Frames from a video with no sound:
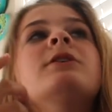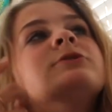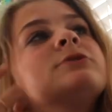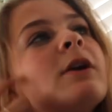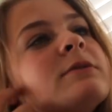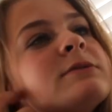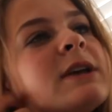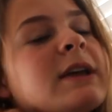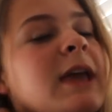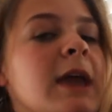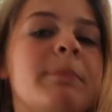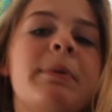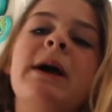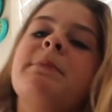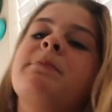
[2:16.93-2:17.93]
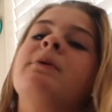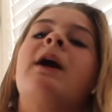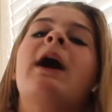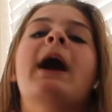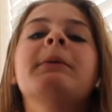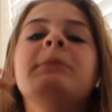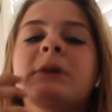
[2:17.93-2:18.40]
So I was like, hey Piper,
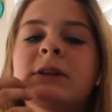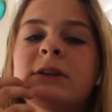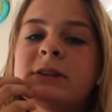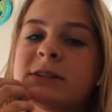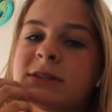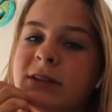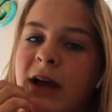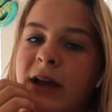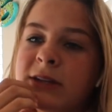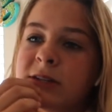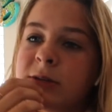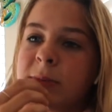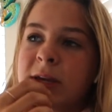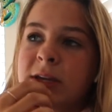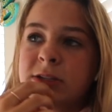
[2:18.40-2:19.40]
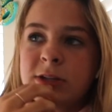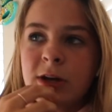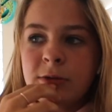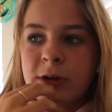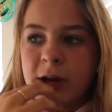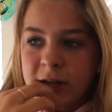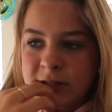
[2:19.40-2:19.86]
I'm going to decide to make
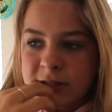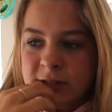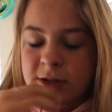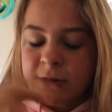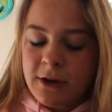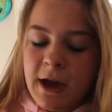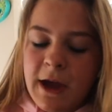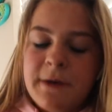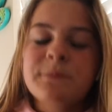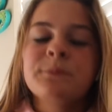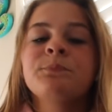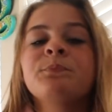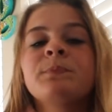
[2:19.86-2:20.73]
donuts, okay?